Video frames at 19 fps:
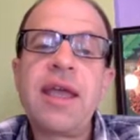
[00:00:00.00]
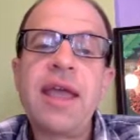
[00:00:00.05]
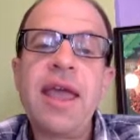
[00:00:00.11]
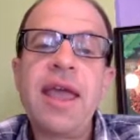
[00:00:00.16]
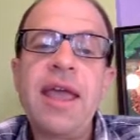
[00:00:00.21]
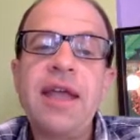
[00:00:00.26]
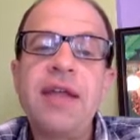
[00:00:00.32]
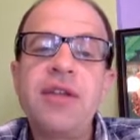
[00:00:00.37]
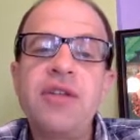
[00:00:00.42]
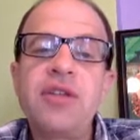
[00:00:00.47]

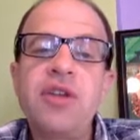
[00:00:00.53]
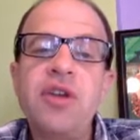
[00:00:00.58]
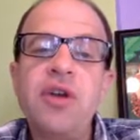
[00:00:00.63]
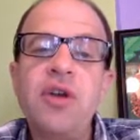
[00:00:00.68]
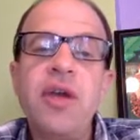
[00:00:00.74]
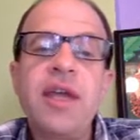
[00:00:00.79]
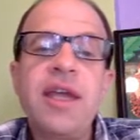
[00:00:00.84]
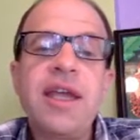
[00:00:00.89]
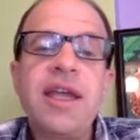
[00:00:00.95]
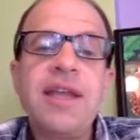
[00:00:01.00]
And so
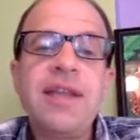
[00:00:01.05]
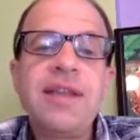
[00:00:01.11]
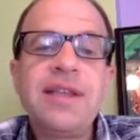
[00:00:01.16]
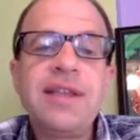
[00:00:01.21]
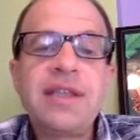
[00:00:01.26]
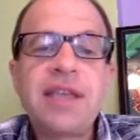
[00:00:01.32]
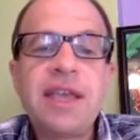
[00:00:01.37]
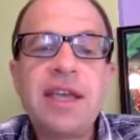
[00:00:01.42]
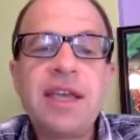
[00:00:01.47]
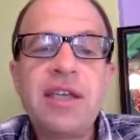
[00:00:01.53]
in this
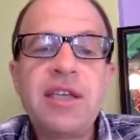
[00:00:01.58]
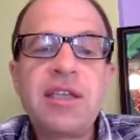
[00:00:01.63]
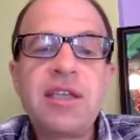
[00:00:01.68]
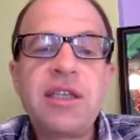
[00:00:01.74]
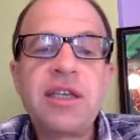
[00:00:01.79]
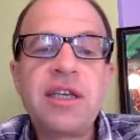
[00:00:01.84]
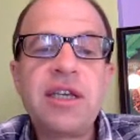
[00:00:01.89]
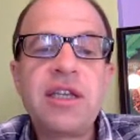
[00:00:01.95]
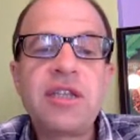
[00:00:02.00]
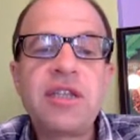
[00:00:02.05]
case,
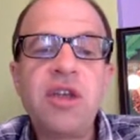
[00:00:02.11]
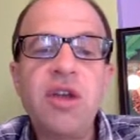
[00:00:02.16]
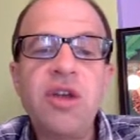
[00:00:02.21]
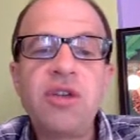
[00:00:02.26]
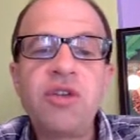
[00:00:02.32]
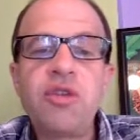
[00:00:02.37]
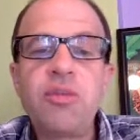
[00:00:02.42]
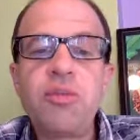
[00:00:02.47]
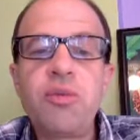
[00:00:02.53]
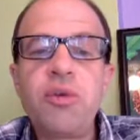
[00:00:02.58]
it's
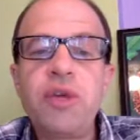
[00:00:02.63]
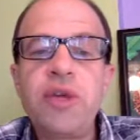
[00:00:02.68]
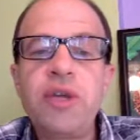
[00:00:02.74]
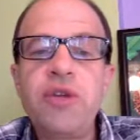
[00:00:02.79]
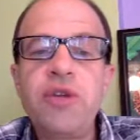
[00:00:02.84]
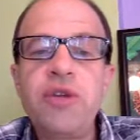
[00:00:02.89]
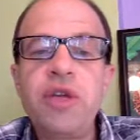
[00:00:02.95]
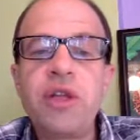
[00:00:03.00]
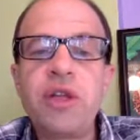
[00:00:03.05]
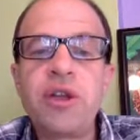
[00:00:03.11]
also
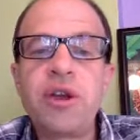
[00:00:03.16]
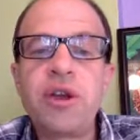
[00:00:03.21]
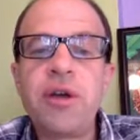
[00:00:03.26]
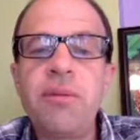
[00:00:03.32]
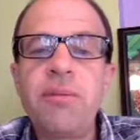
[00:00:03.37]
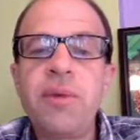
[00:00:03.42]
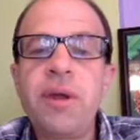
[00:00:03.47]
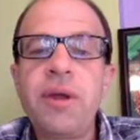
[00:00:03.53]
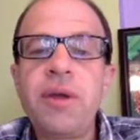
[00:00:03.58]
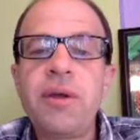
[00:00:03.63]

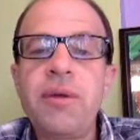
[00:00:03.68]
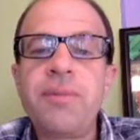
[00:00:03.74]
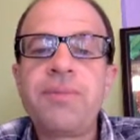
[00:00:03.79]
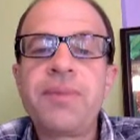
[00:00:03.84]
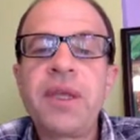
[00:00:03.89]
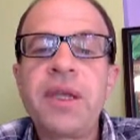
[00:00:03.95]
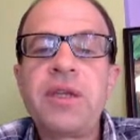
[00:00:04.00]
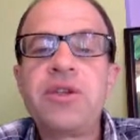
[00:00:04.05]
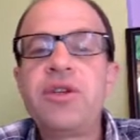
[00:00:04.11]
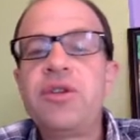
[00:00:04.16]
pre-nuclear
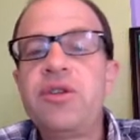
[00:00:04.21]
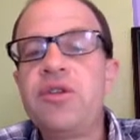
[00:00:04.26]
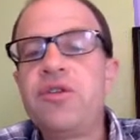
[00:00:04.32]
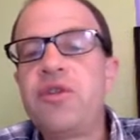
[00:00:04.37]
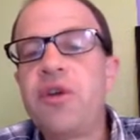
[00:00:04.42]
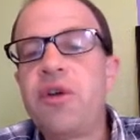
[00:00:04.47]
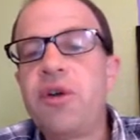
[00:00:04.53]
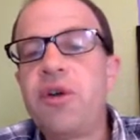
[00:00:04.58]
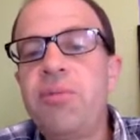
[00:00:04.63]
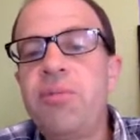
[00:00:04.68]
to the
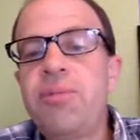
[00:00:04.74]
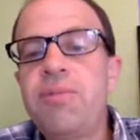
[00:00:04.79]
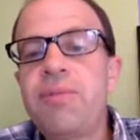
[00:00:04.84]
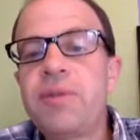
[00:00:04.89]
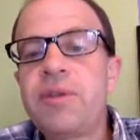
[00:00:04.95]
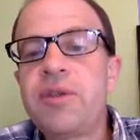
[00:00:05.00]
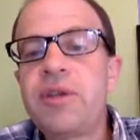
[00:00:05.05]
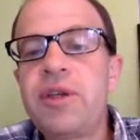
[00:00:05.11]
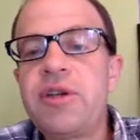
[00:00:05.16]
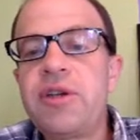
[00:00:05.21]
verb.
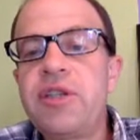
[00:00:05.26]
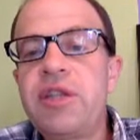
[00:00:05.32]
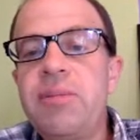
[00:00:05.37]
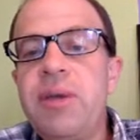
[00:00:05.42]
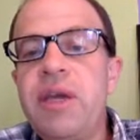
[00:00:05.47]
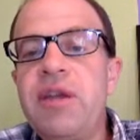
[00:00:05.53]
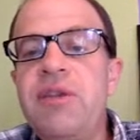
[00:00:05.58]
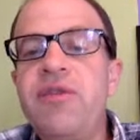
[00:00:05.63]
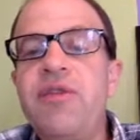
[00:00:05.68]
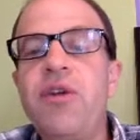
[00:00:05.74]
So here's the
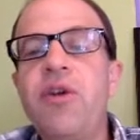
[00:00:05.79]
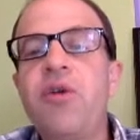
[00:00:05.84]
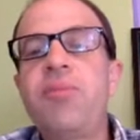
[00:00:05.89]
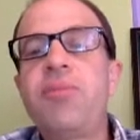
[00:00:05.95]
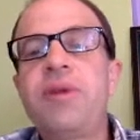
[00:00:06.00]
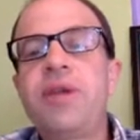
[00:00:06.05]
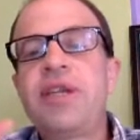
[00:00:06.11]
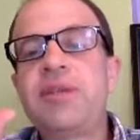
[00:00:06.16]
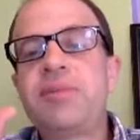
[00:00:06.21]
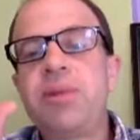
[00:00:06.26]
main verb.
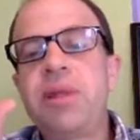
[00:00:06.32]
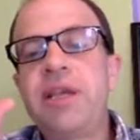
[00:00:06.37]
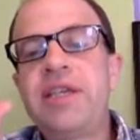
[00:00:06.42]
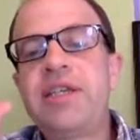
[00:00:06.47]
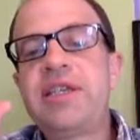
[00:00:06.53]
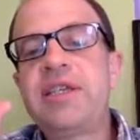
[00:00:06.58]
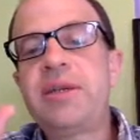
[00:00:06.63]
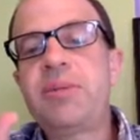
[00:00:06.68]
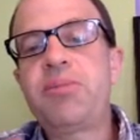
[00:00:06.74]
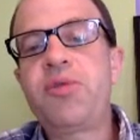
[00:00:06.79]
It's
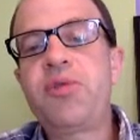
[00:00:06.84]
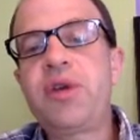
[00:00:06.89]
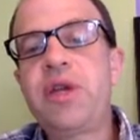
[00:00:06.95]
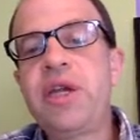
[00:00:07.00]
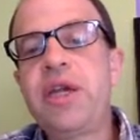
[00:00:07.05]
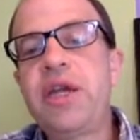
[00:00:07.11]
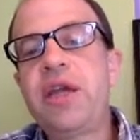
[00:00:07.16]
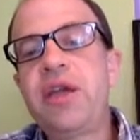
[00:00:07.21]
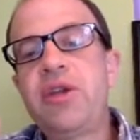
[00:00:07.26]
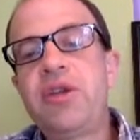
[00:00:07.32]
placed in a
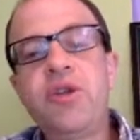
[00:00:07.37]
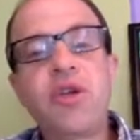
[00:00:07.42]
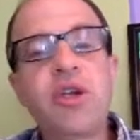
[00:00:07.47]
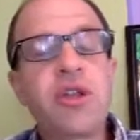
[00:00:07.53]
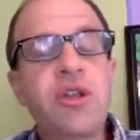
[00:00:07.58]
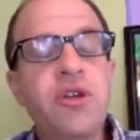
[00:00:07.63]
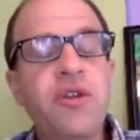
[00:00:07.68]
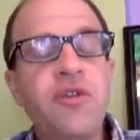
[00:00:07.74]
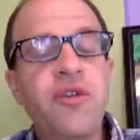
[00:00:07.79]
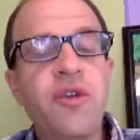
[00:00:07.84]

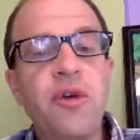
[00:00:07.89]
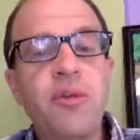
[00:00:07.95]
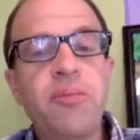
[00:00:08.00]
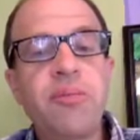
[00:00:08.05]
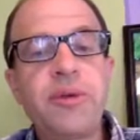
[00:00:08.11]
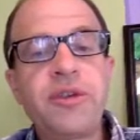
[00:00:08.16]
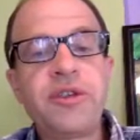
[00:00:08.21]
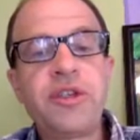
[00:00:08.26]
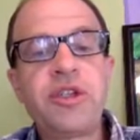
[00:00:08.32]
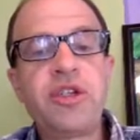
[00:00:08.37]
pre-nuclear verb
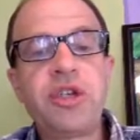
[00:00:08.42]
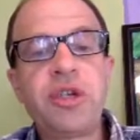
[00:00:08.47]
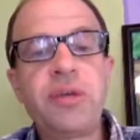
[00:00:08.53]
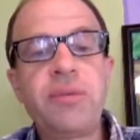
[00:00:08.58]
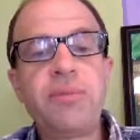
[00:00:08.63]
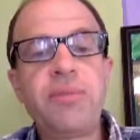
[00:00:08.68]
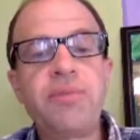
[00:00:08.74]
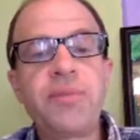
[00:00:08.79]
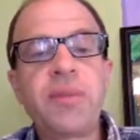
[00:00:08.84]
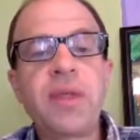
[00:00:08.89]
position,